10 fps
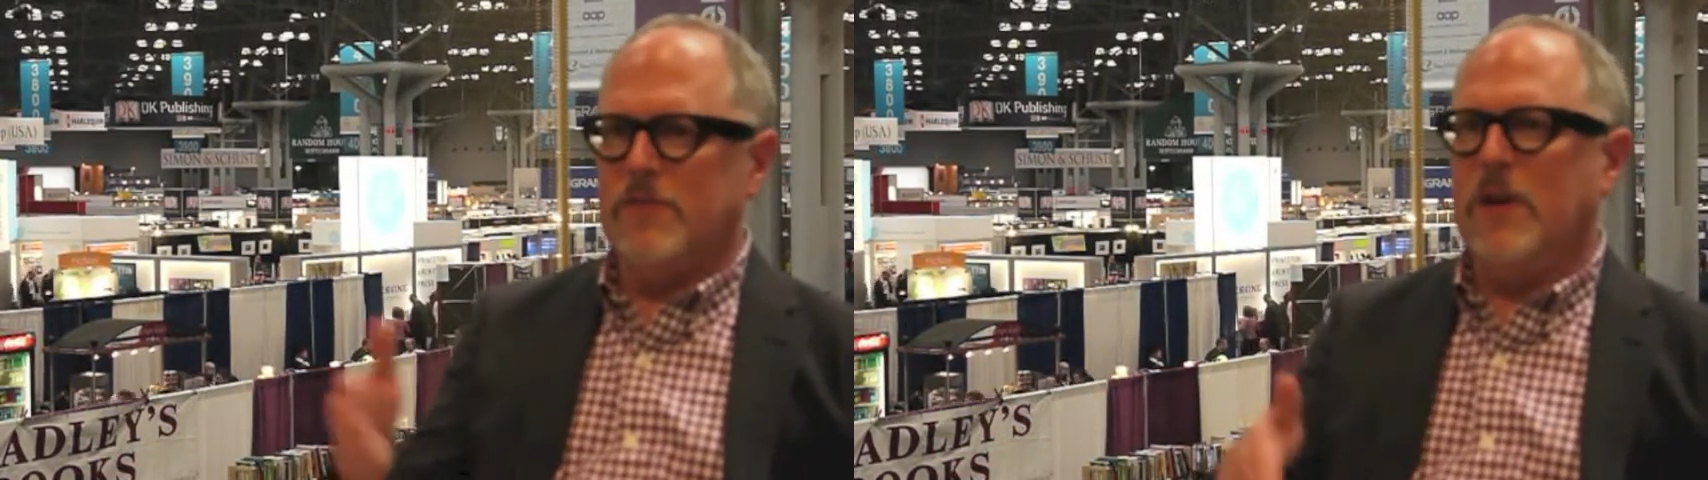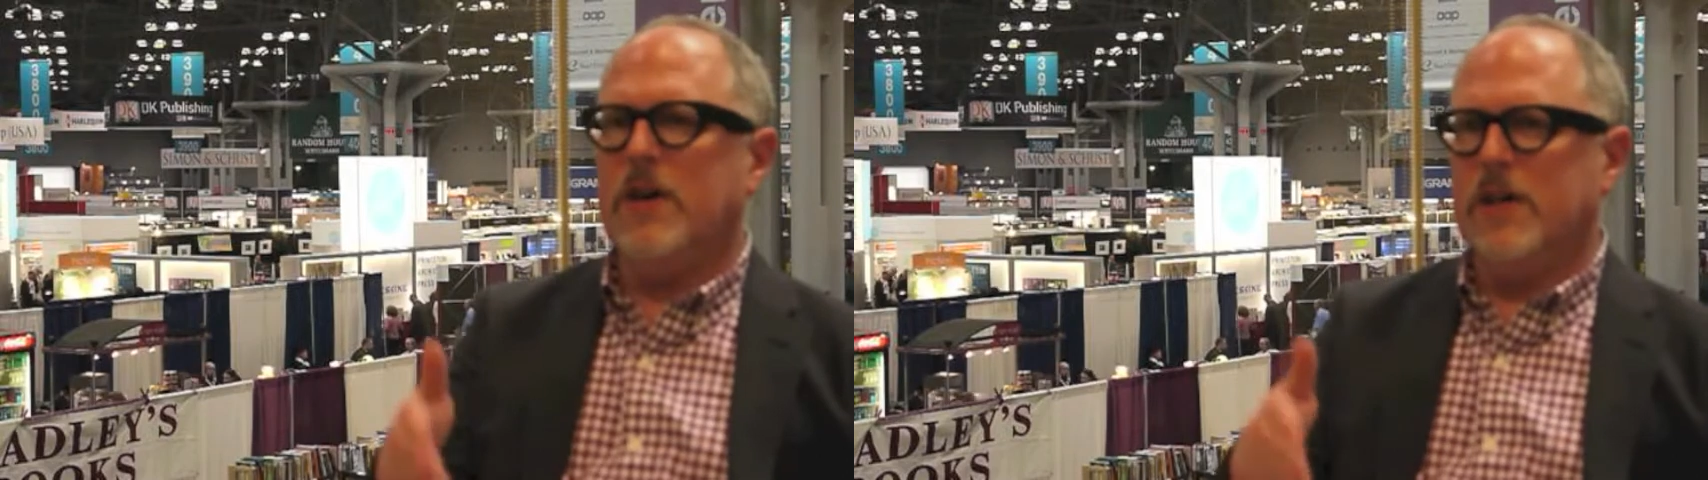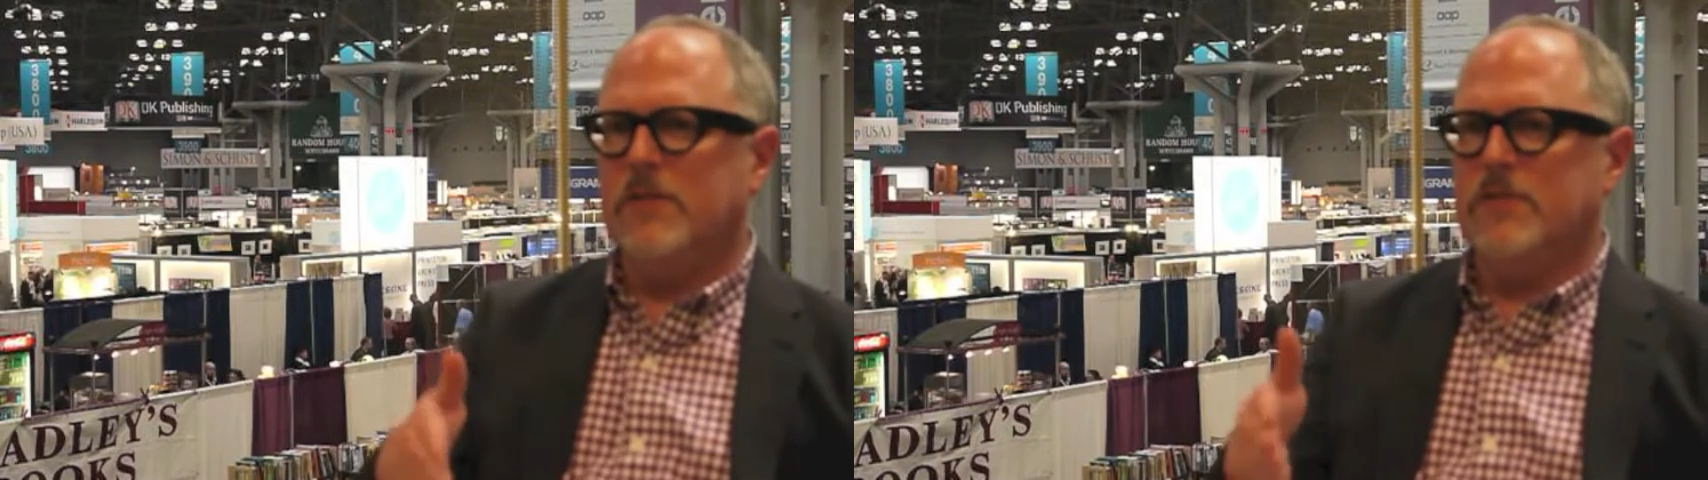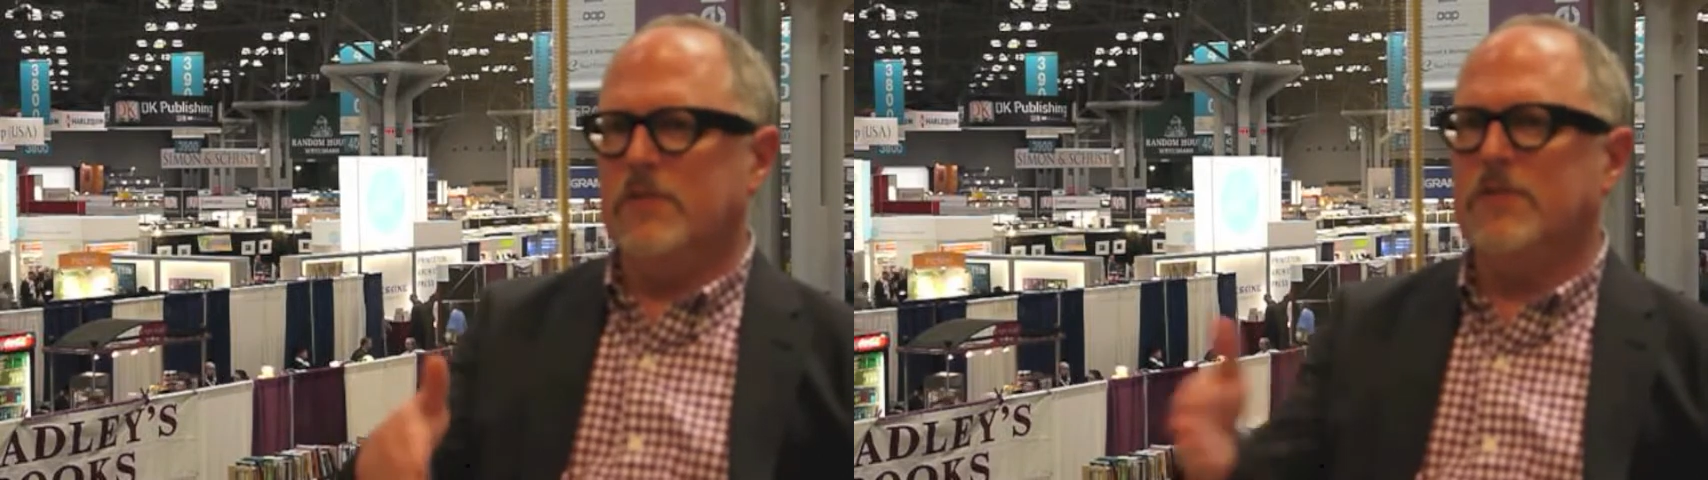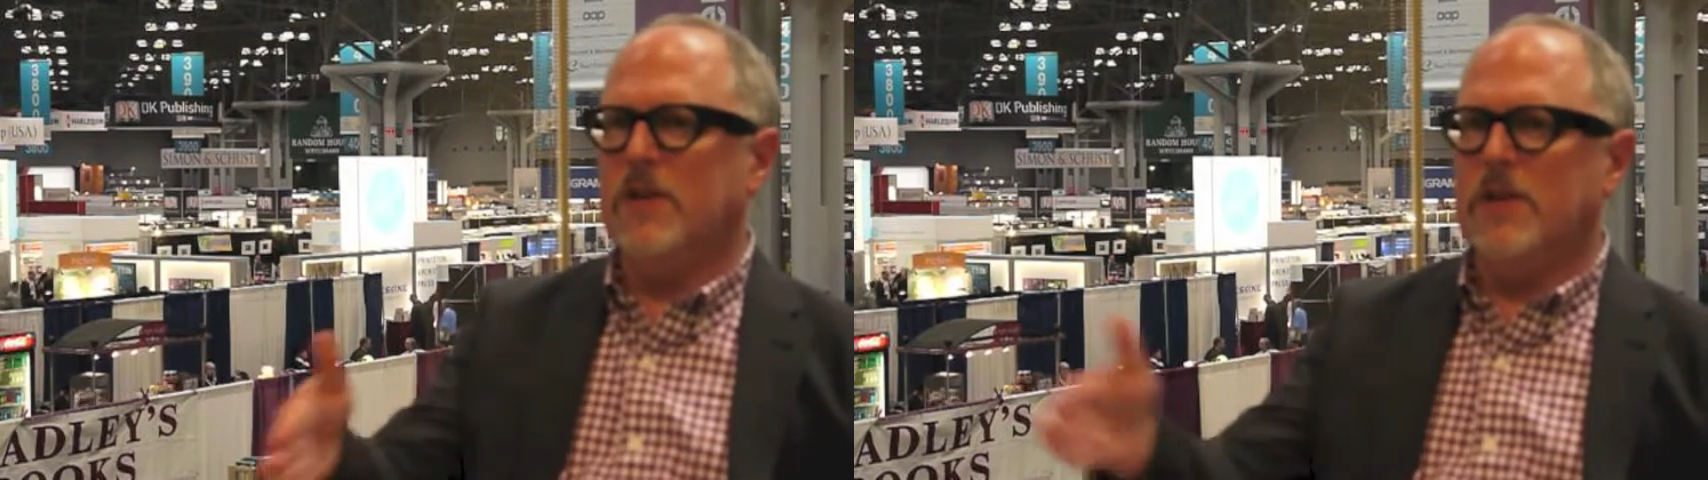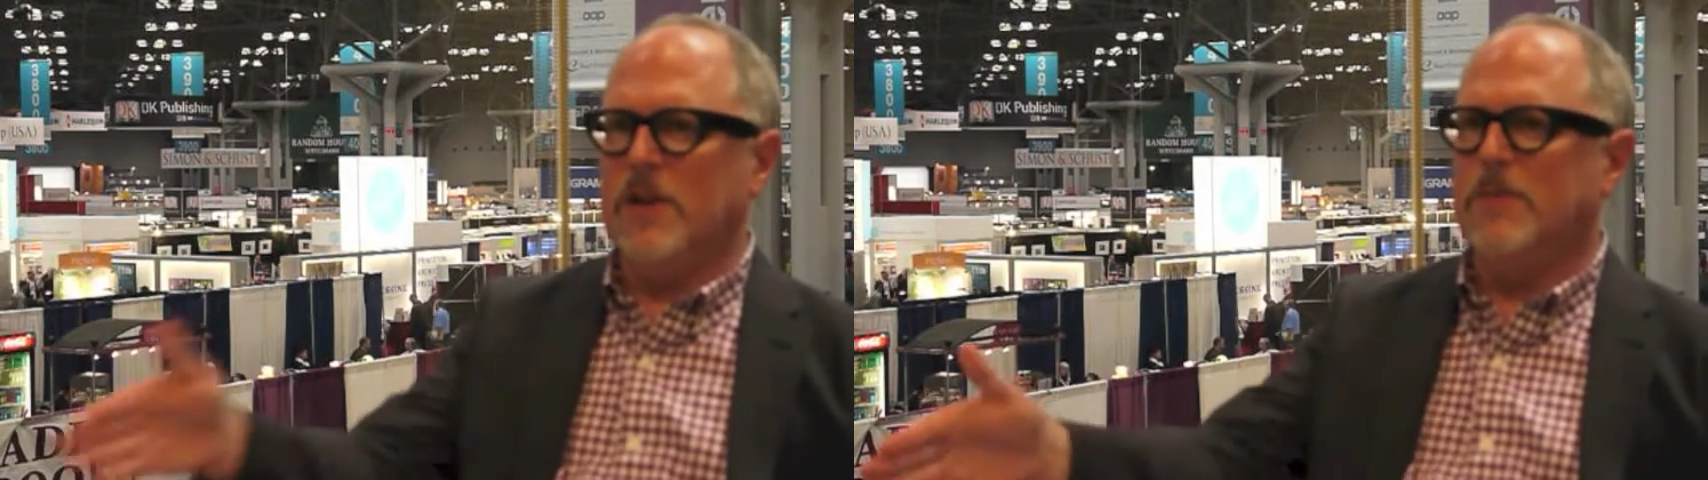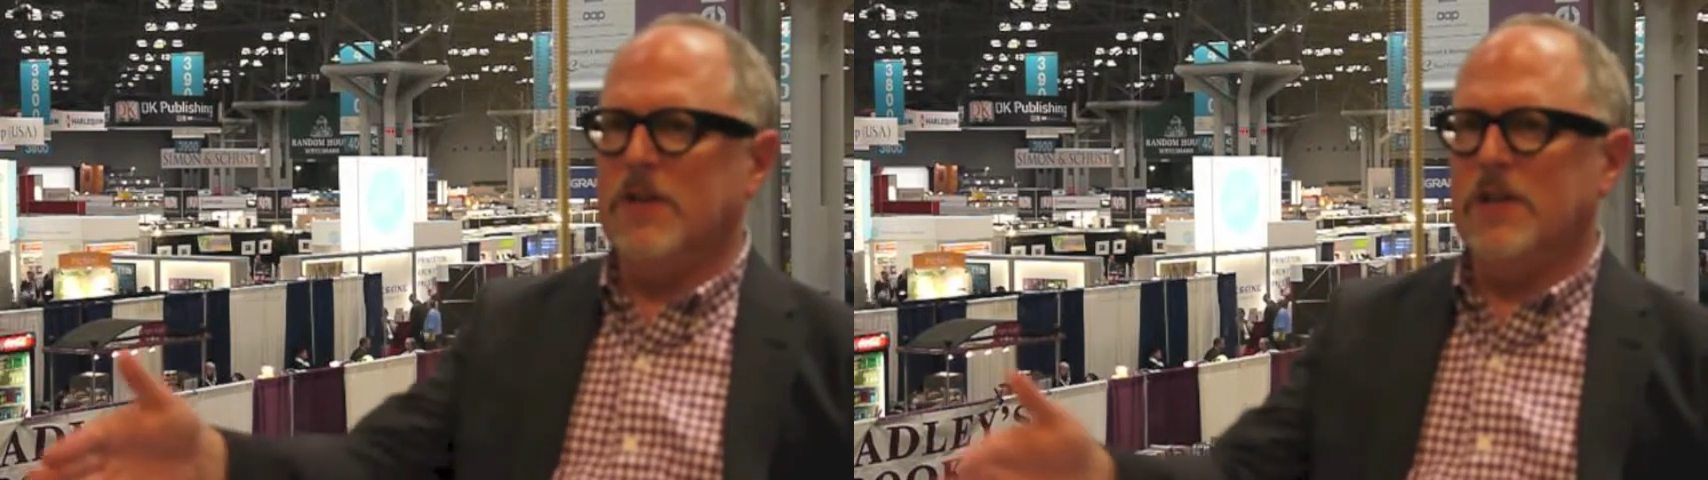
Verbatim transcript: cots set up,